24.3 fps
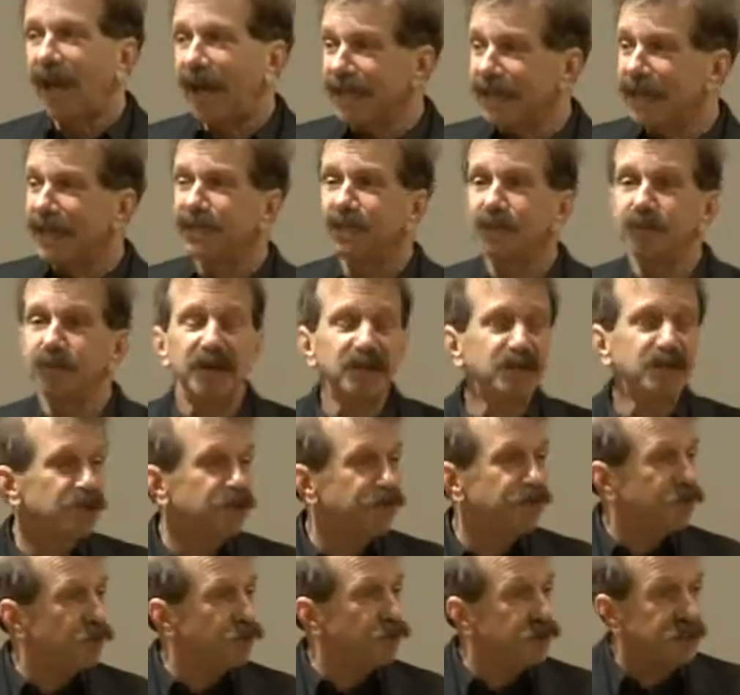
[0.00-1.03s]
I'd like to mention
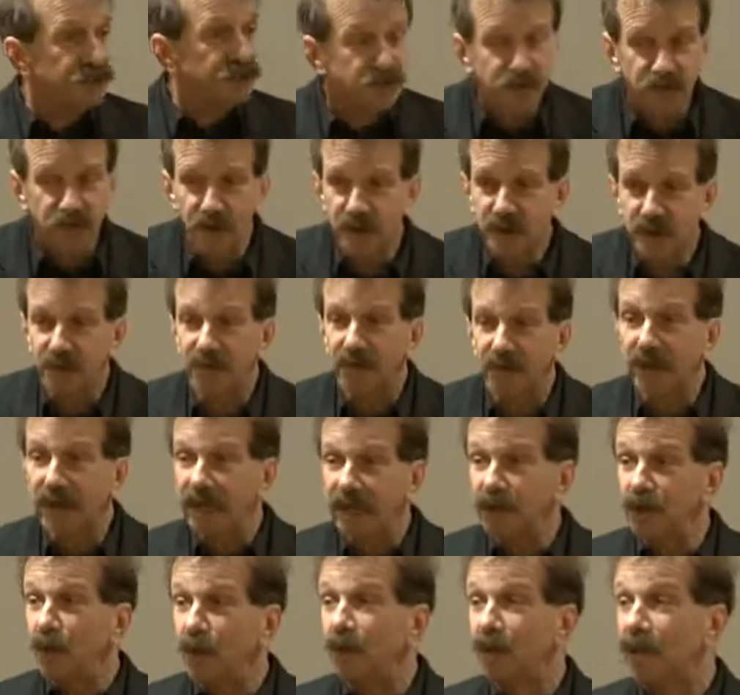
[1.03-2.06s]
a few things. First of all,
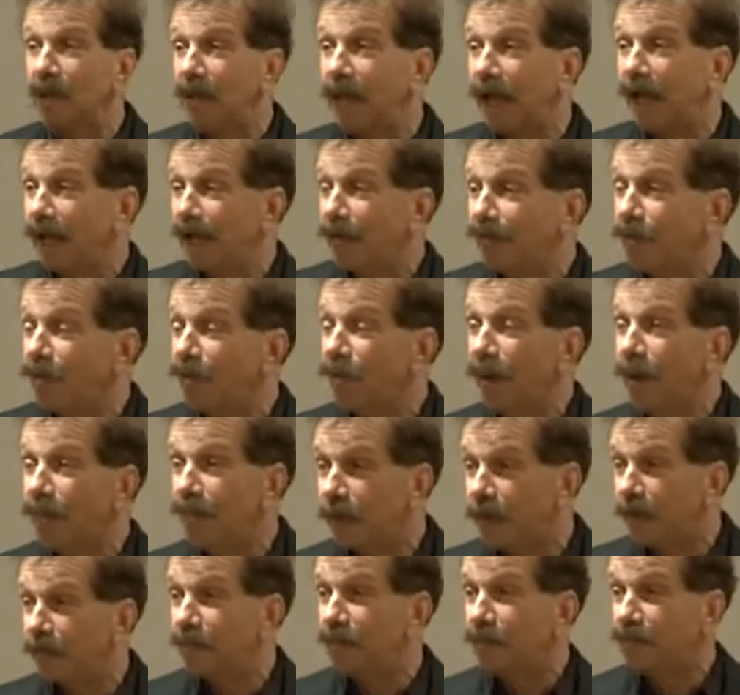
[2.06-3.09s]
I know a lot of you are
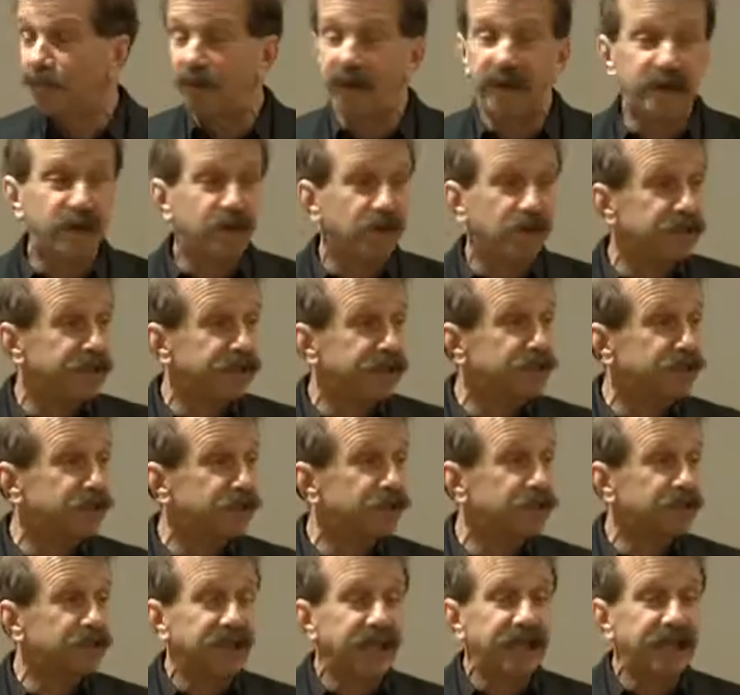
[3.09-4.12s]
public radio
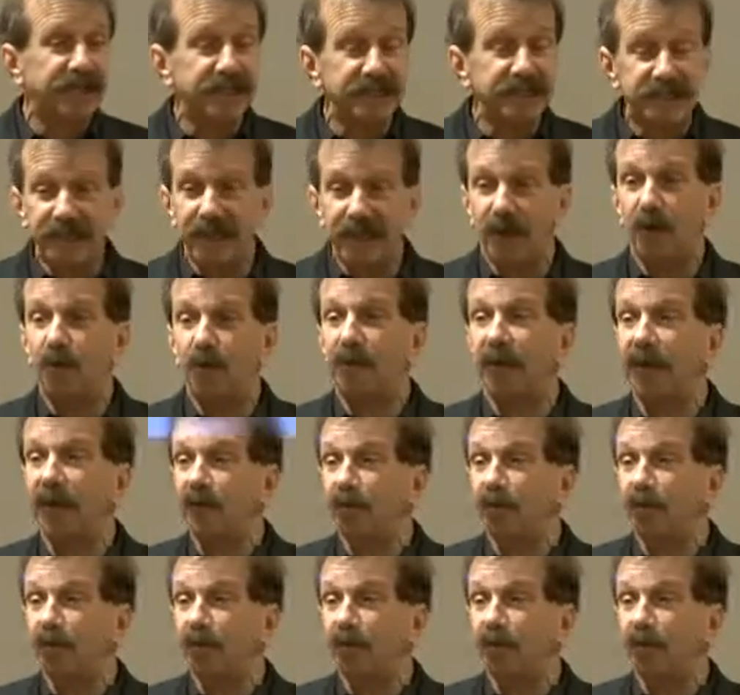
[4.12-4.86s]
listeners, and I can tell